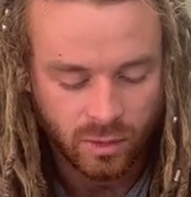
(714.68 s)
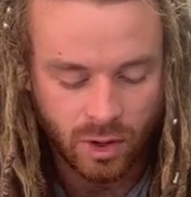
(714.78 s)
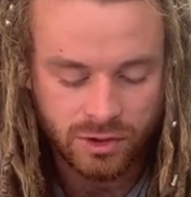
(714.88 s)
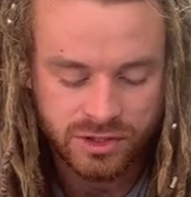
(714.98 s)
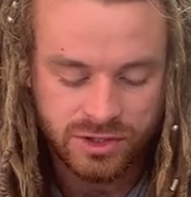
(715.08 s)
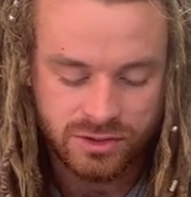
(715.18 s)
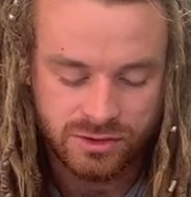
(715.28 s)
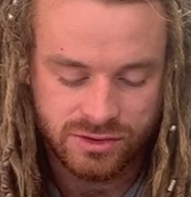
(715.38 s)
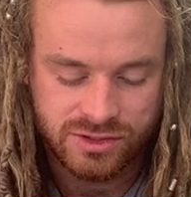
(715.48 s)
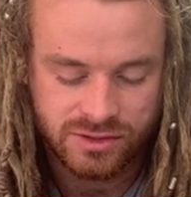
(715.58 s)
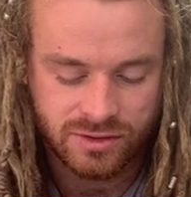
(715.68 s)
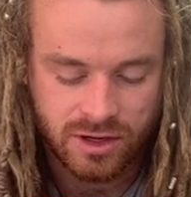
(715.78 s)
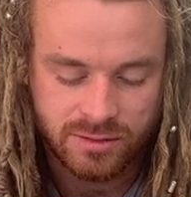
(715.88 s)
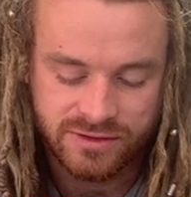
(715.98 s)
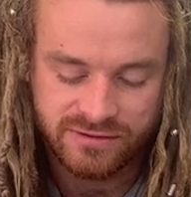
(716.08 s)
Woe to you,
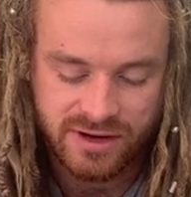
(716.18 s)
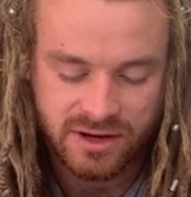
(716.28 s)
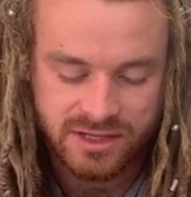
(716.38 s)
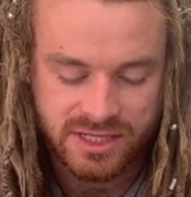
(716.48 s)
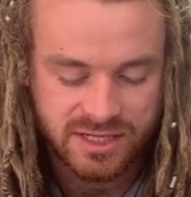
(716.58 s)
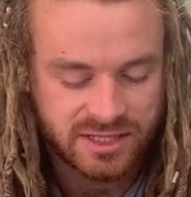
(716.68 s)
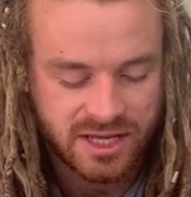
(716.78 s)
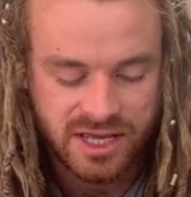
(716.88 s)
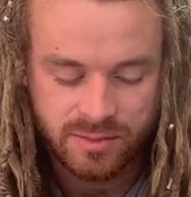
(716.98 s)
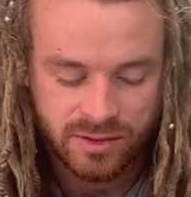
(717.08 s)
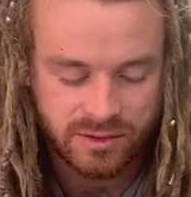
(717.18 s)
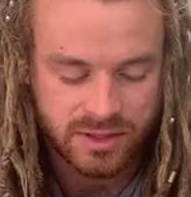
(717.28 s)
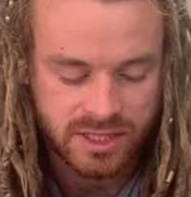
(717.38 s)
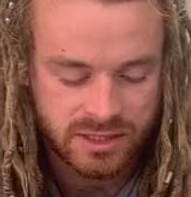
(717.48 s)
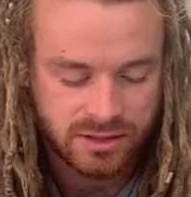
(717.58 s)
scribes and Pharisees,
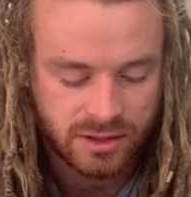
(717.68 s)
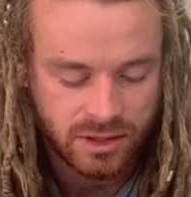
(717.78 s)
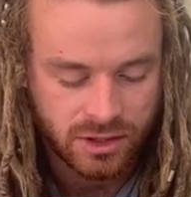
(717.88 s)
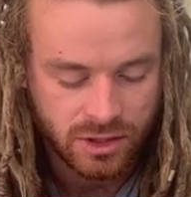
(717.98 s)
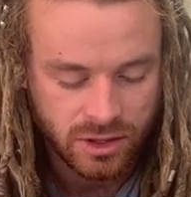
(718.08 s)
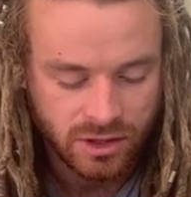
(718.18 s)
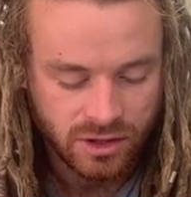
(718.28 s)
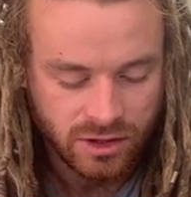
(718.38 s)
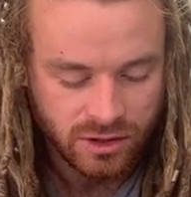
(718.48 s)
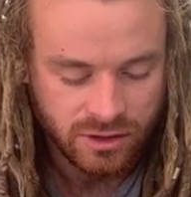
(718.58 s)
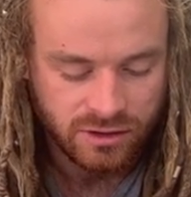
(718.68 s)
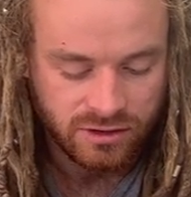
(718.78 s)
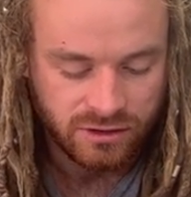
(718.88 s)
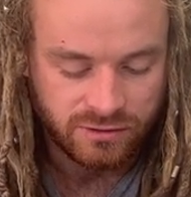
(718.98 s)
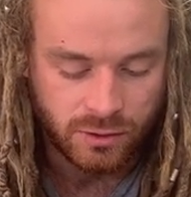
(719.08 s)
hypocrites!
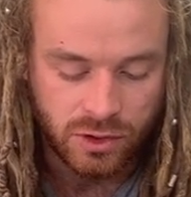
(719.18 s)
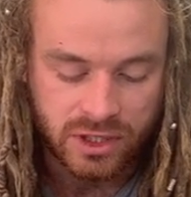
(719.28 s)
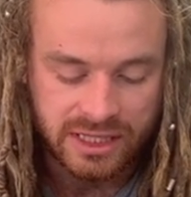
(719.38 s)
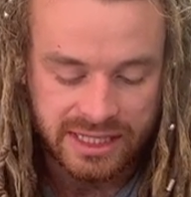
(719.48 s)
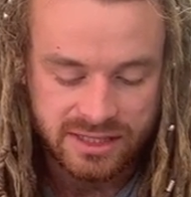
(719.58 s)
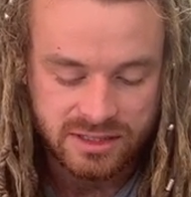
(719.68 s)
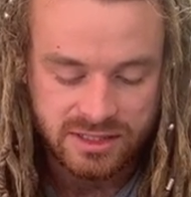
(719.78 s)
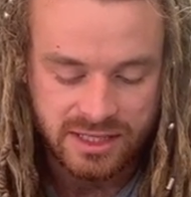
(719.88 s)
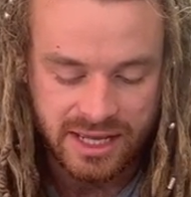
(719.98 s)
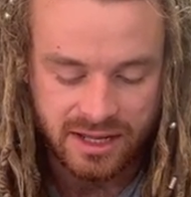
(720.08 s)
For you cleanse the